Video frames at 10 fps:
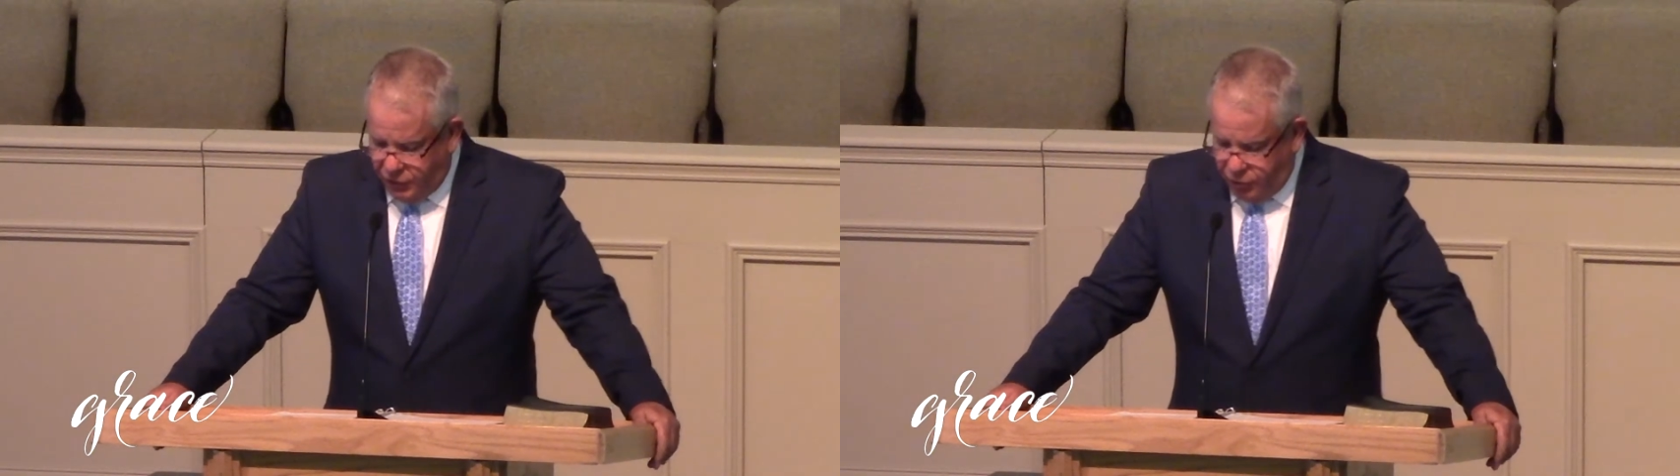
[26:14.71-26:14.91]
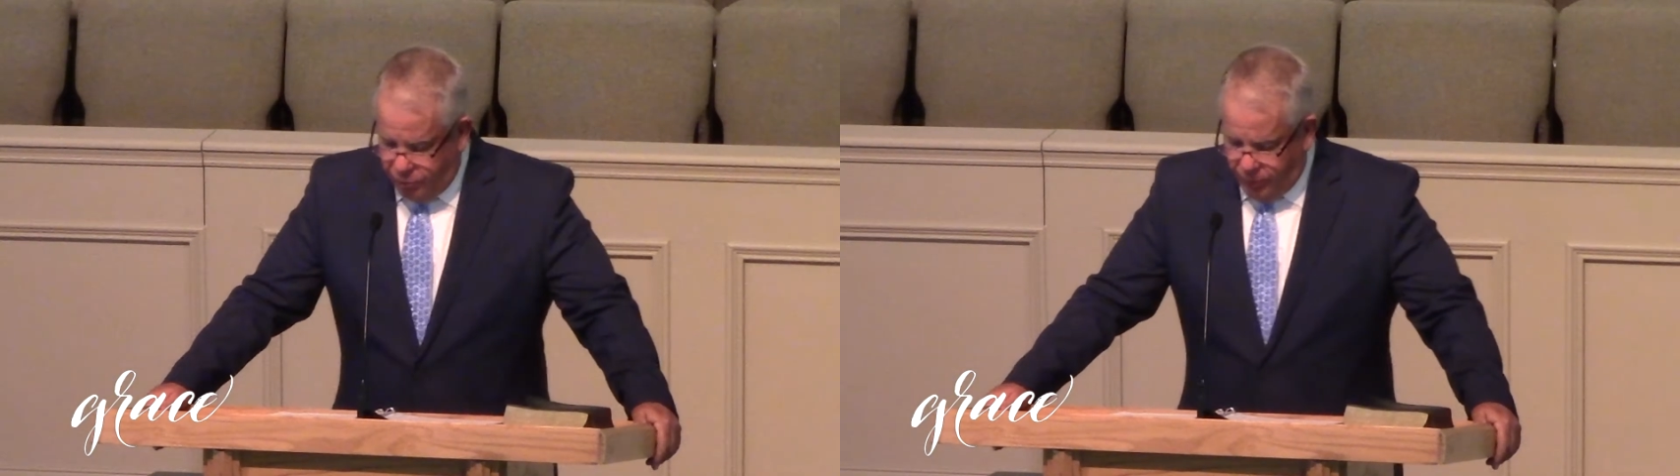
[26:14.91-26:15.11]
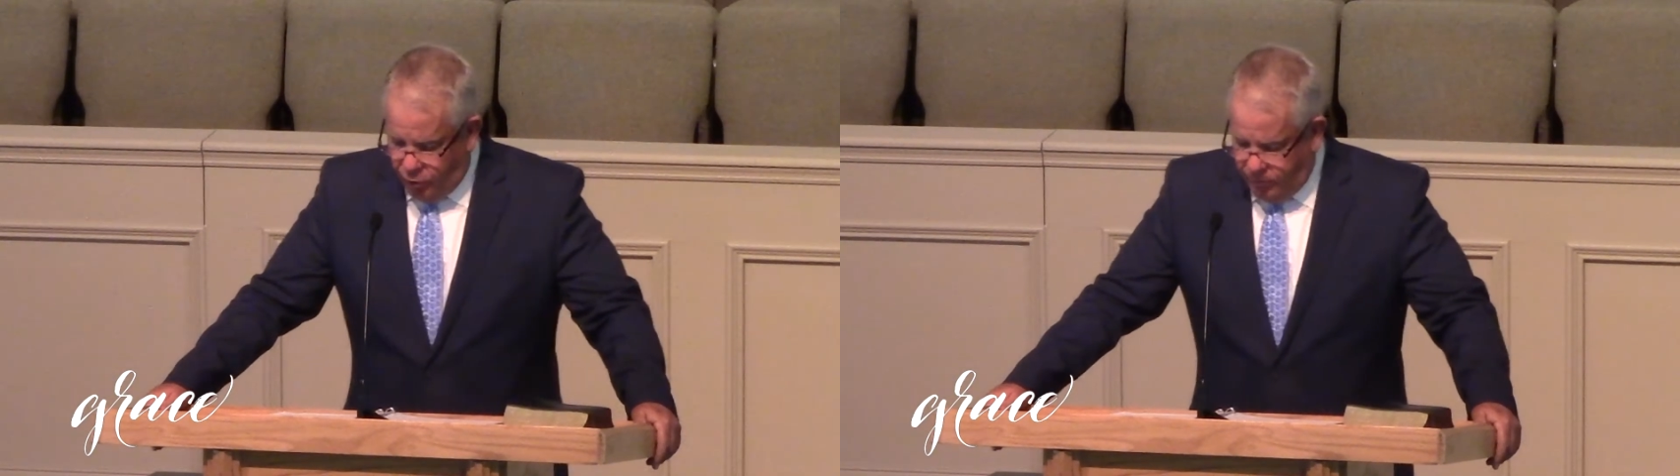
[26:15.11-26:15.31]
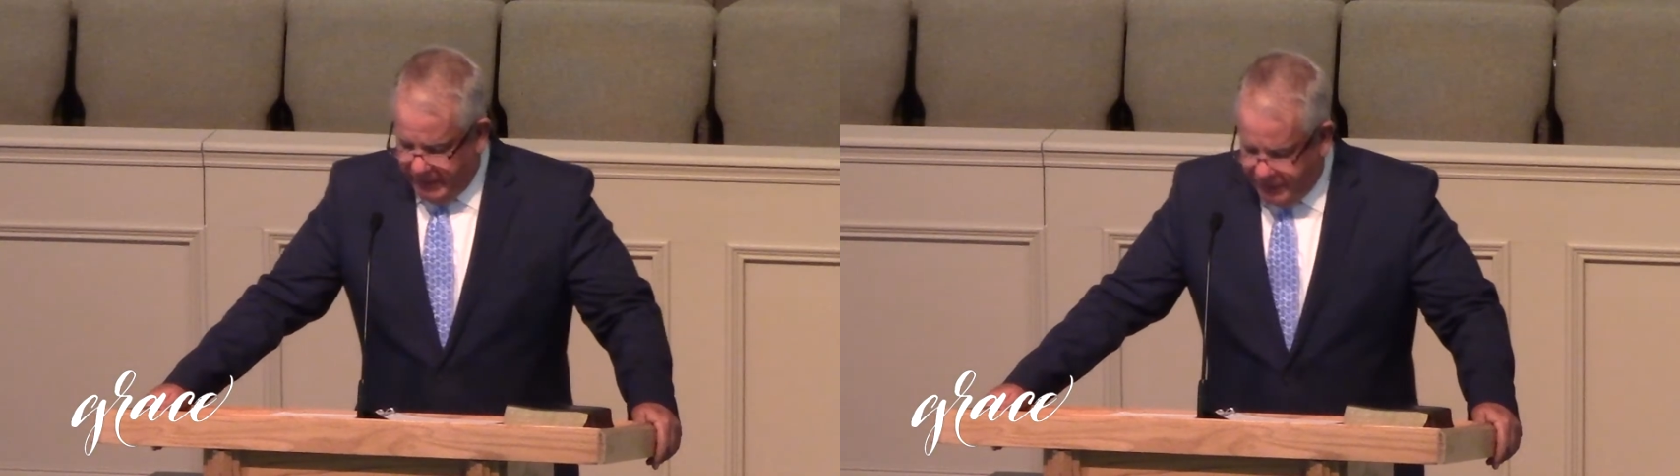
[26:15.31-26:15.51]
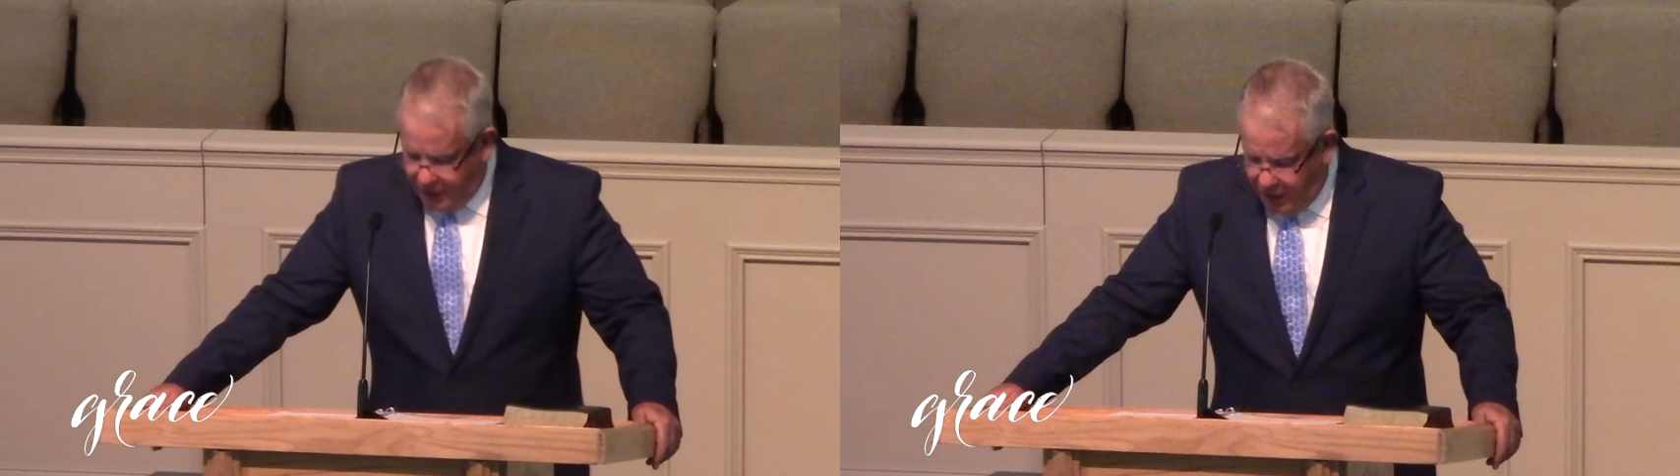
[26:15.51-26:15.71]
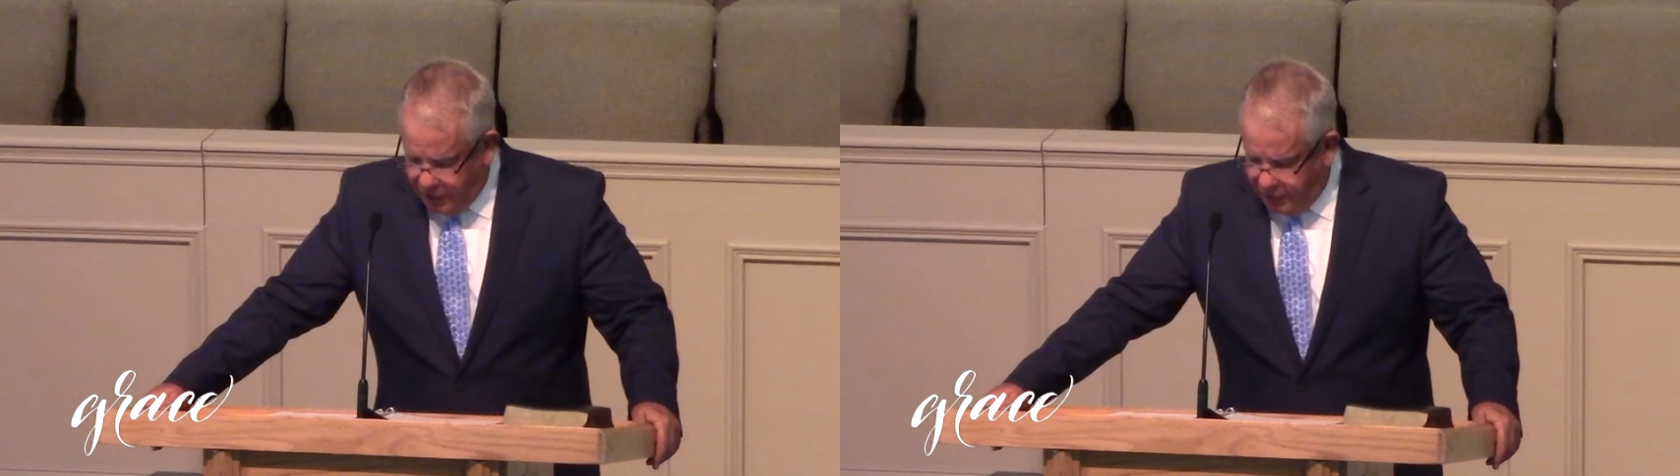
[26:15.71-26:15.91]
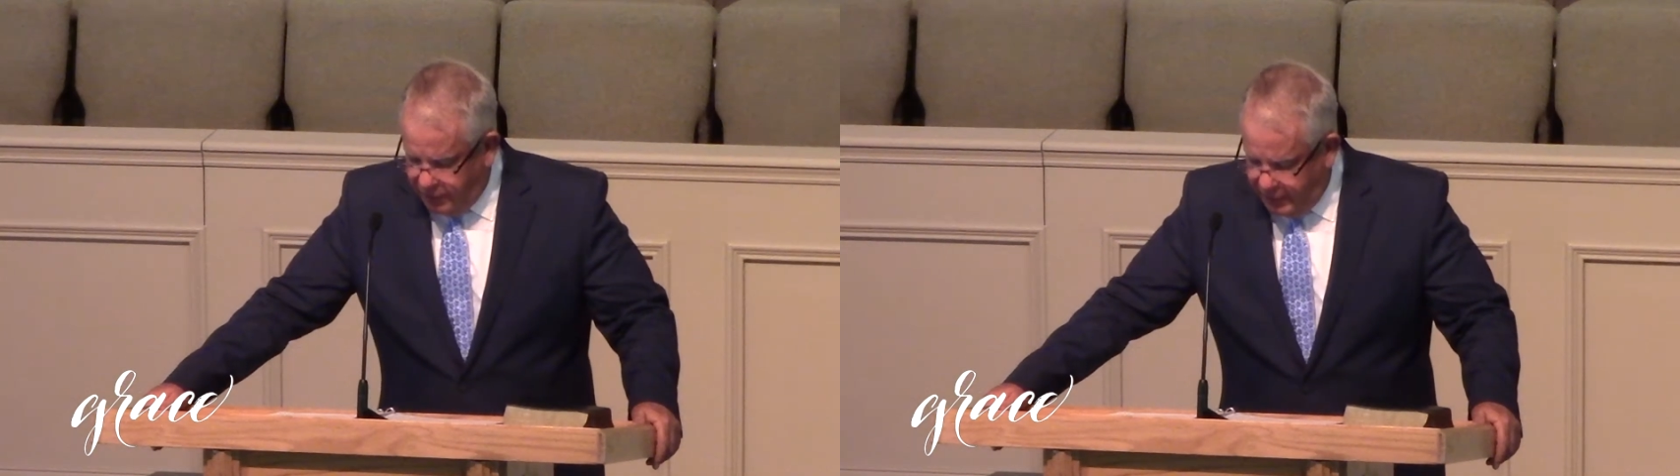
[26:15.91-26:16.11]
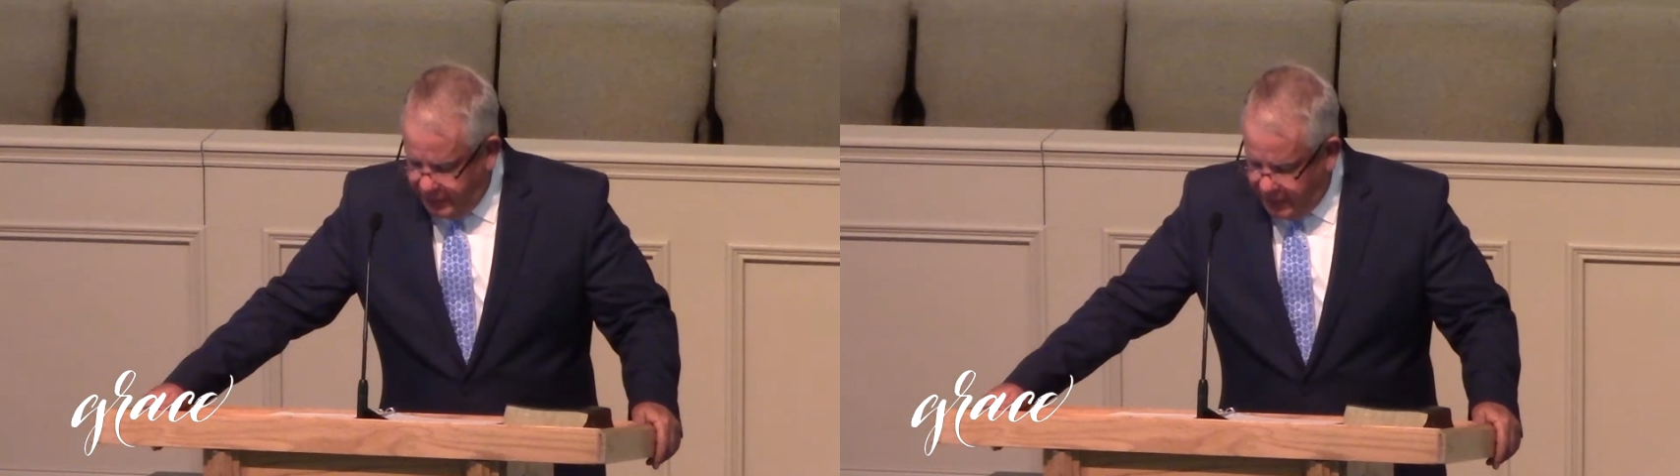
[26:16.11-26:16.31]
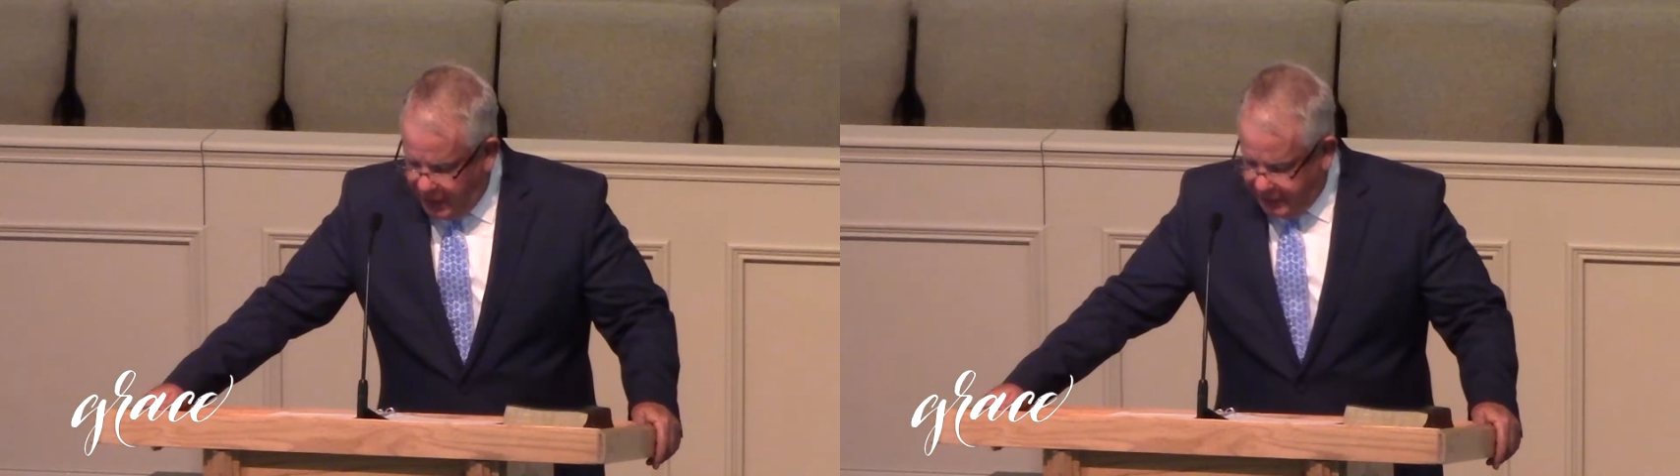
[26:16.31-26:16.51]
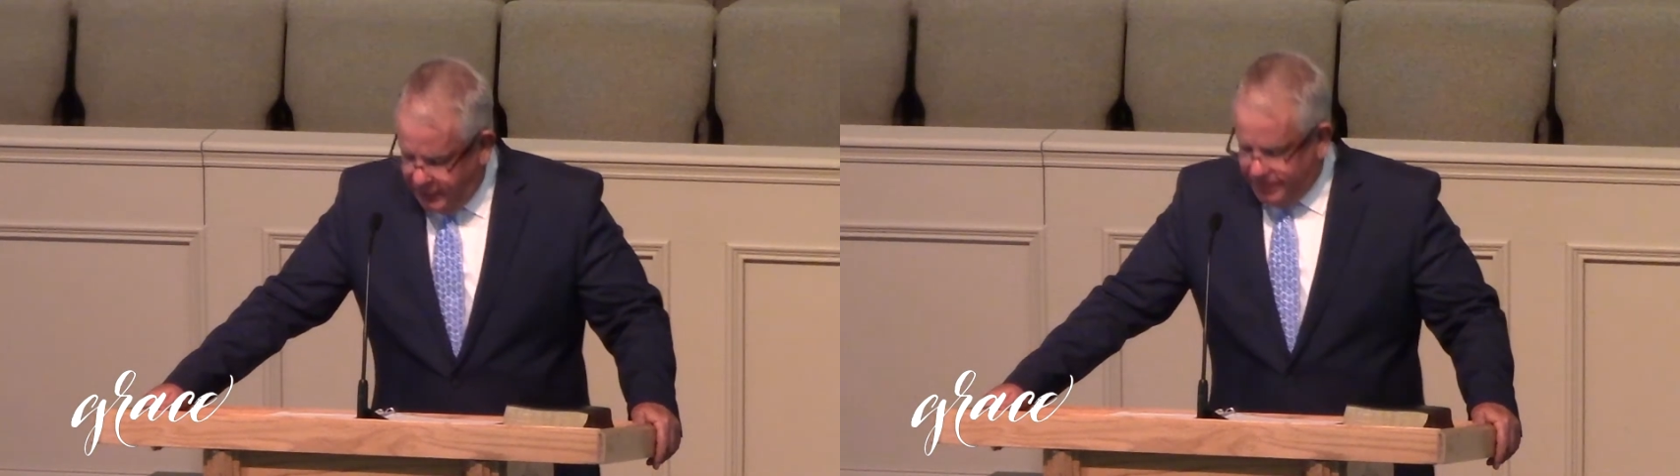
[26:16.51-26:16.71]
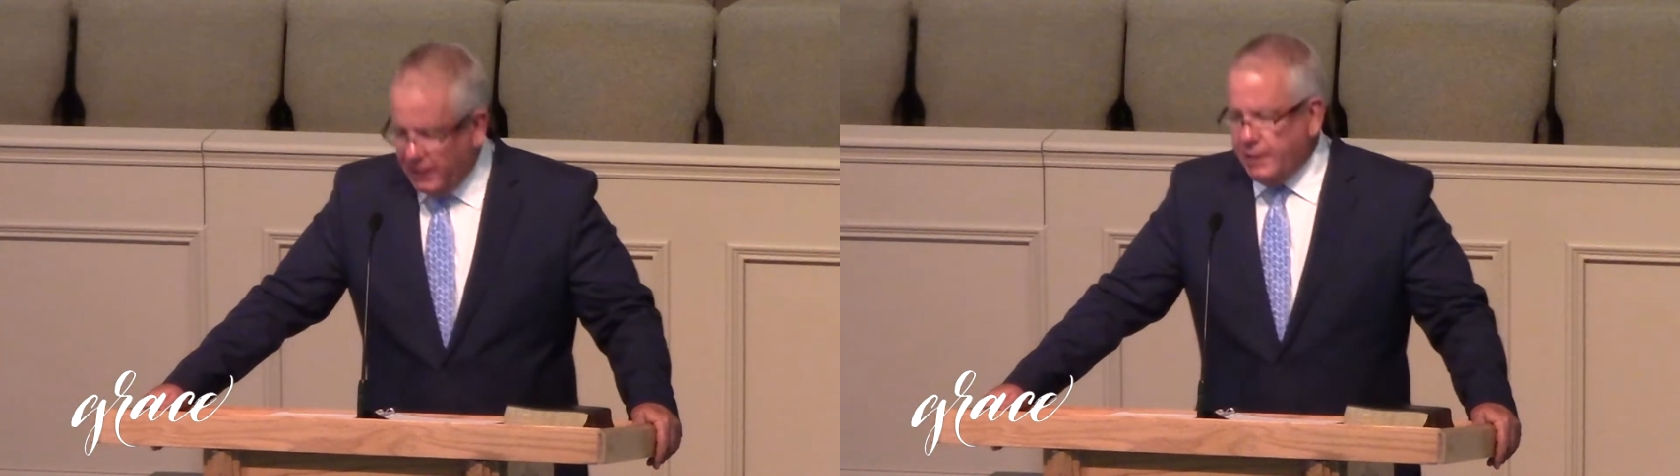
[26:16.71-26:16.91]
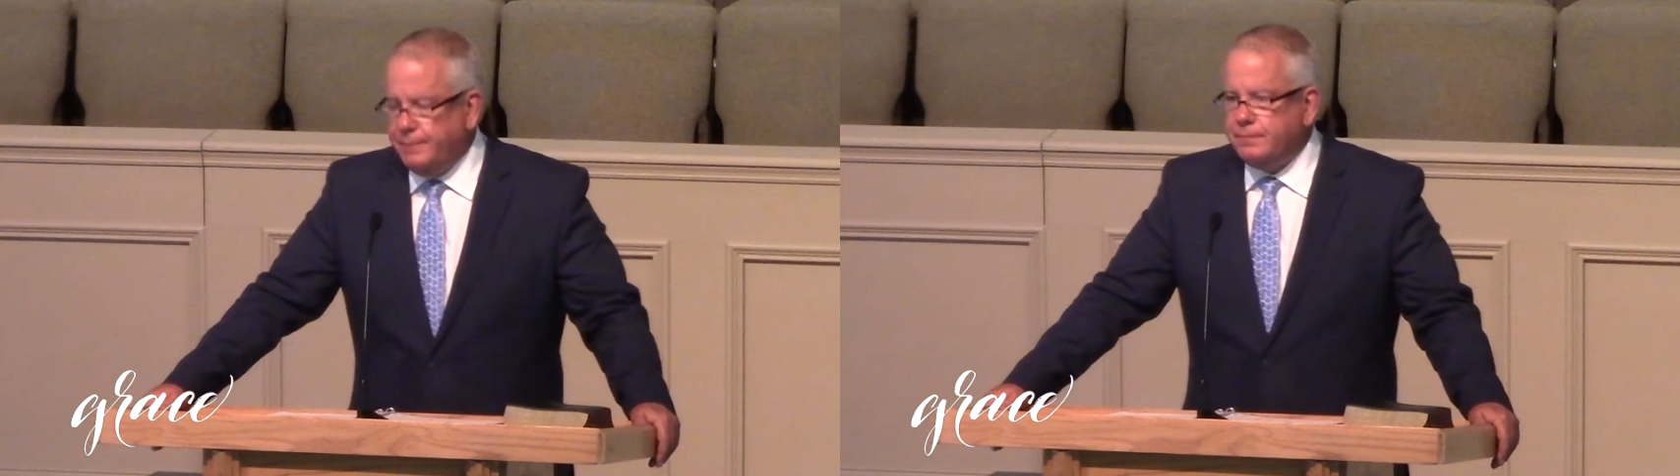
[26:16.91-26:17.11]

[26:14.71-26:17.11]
whom Rome had conquered and occupied.